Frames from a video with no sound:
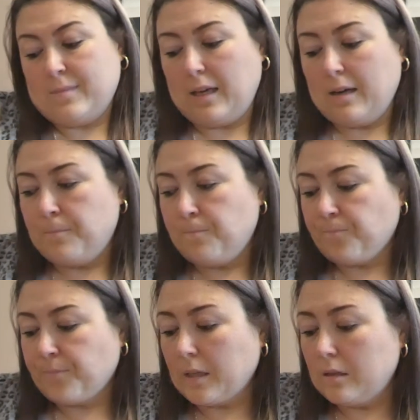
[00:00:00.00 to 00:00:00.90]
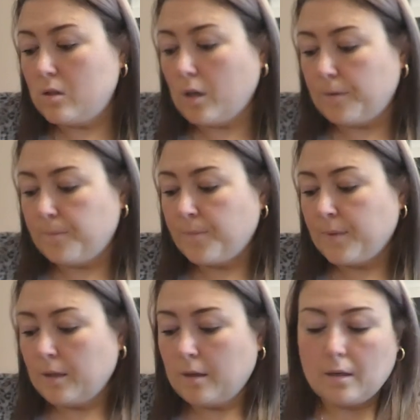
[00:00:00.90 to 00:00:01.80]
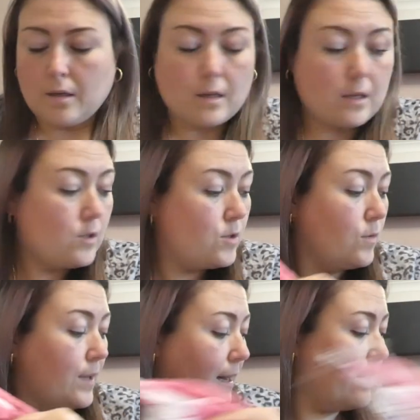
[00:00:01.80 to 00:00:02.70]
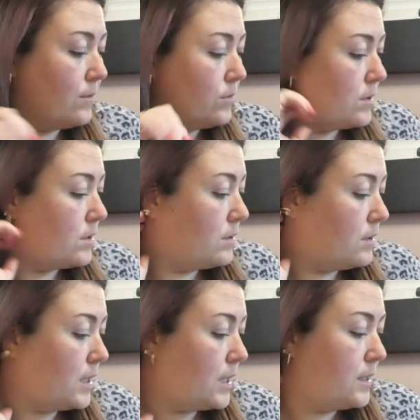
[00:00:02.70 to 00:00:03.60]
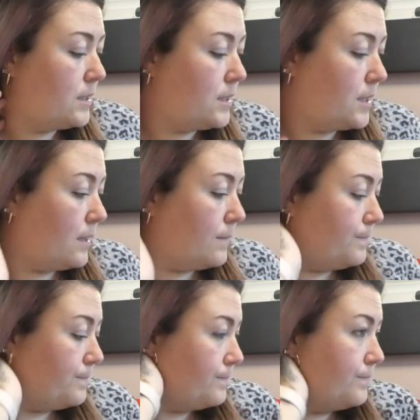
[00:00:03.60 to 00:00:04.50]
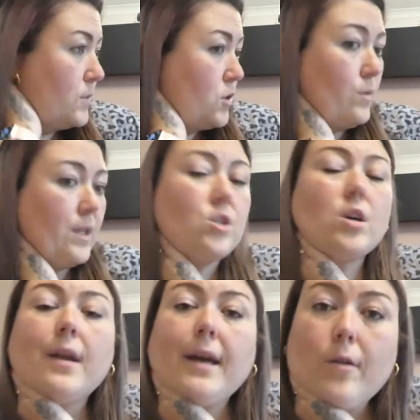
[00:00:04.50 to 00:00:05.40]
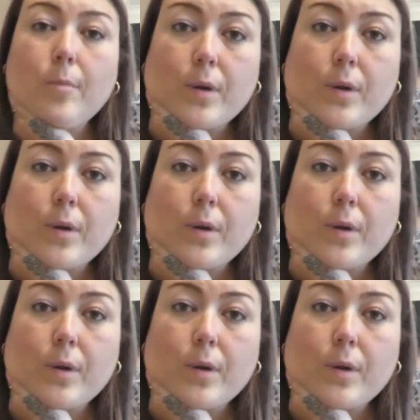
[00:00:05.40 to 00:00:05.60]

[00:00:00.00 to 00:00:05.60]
yeah. So, I'm going to sort that out and um, sort this yarn out,